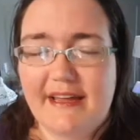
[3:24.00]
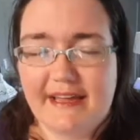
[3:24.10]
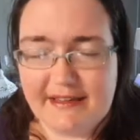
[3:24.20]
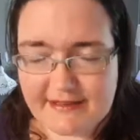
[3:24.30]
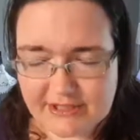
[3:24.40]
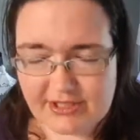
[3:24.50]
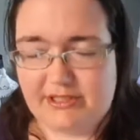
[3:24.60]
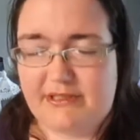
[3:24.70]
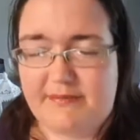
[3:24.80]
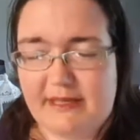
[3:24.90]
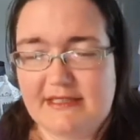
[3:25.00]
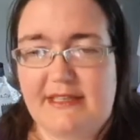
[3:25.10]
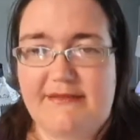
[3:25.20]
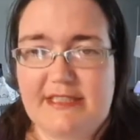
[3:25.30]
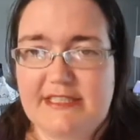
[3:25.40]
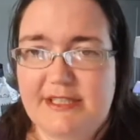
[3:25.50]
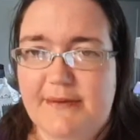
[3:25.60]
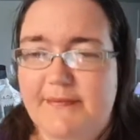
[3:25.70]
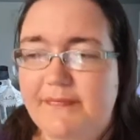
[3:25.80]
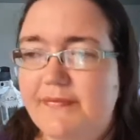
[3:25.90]
It just makes life easier
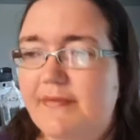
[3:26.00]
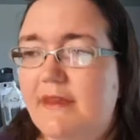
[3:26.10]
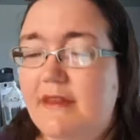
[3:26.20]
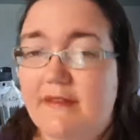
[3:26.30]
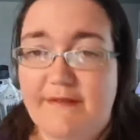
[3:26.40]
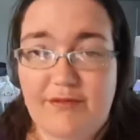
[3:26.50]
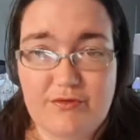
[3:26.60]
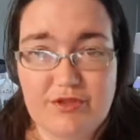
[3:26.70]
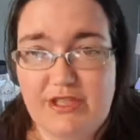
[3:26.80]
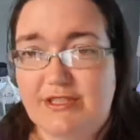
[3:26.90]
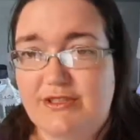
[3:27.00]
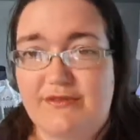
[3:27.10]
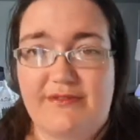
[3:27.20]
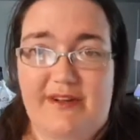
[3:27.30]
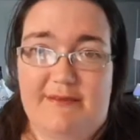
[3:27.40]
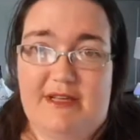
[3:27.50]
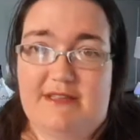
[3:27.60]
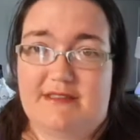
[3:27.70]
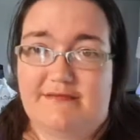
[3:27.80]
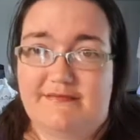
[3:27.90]
if you just do 5
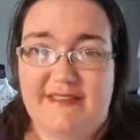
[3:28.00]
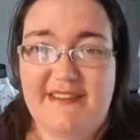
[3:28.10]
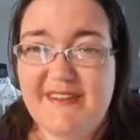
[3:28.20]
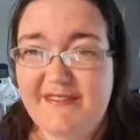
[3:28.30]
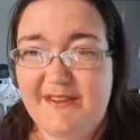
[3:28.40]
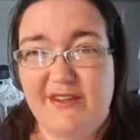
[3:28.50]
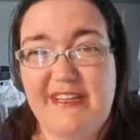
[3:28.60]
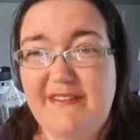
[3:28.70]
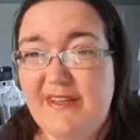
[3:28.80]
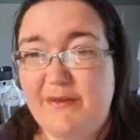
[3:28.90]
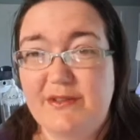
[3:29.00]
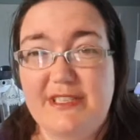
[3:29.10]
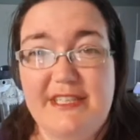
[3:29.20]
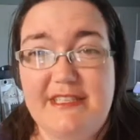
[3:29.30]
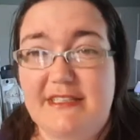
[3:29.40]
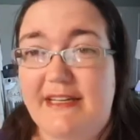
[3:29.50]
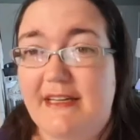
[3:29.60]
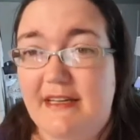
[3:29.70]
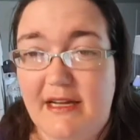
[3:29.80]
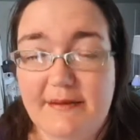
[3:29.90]
minutes. Even if your evening routine is
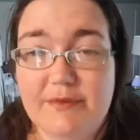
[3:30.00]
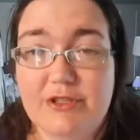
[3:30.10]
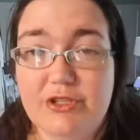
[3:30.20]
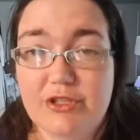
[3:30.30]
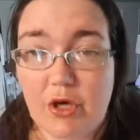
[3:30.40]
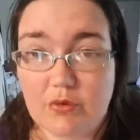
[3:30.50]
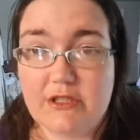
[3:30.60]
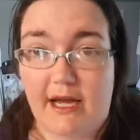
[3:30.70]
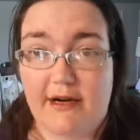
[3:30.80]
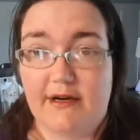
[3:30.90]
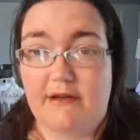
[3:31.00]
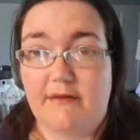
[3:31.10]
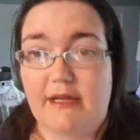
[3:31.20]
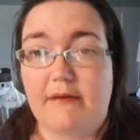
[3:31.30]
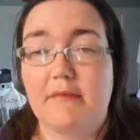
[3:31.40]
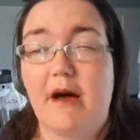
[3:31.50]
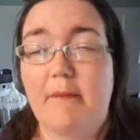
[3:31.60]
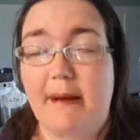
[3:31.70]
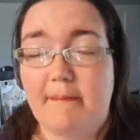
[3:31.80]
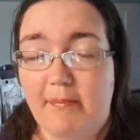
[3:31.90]
like, I'm so tired, like
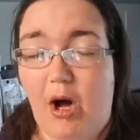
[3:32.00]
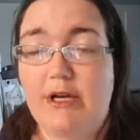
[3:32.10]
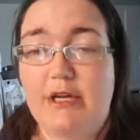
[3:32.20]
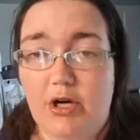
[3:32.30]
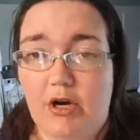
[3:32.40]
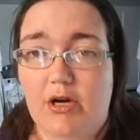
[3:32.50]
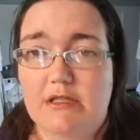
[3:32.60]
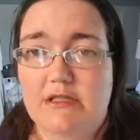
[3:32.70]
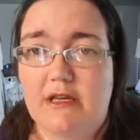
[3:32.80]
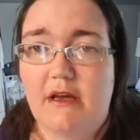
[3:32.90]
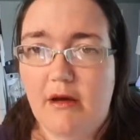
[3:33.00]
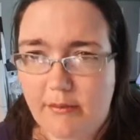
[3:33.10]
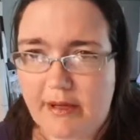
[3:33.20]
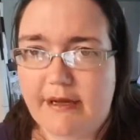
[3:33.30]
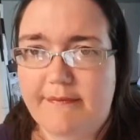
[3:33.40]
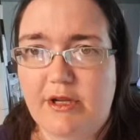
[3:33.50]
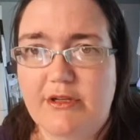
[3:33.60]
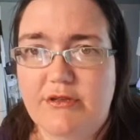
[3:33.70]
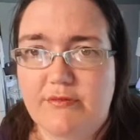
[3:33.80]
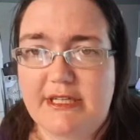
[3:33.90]
my body hurts, but I'm gonna
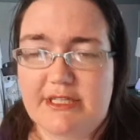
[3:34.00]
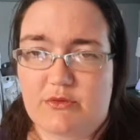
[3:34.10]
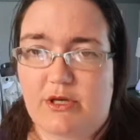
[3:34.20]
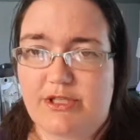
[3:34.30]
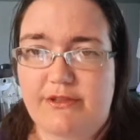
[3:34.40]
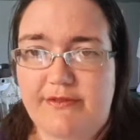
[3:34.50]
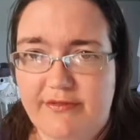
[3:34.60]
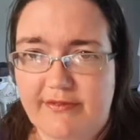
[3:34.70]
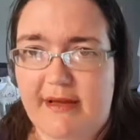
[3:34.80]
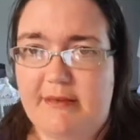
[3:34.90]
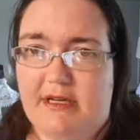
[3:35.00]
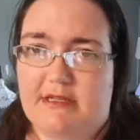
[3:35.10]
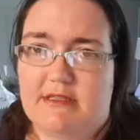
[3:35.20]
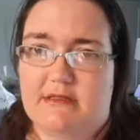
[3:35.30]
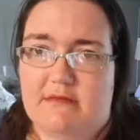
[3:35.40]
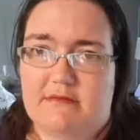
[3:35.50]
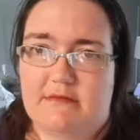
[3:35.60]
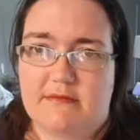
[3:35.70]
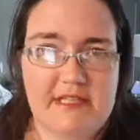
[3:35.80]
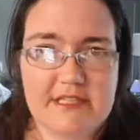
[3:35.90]
do my dishwasher for 5 minutes.
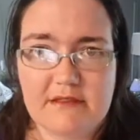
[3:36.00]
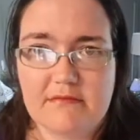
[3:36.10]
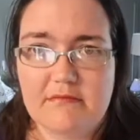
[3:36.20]
That's it.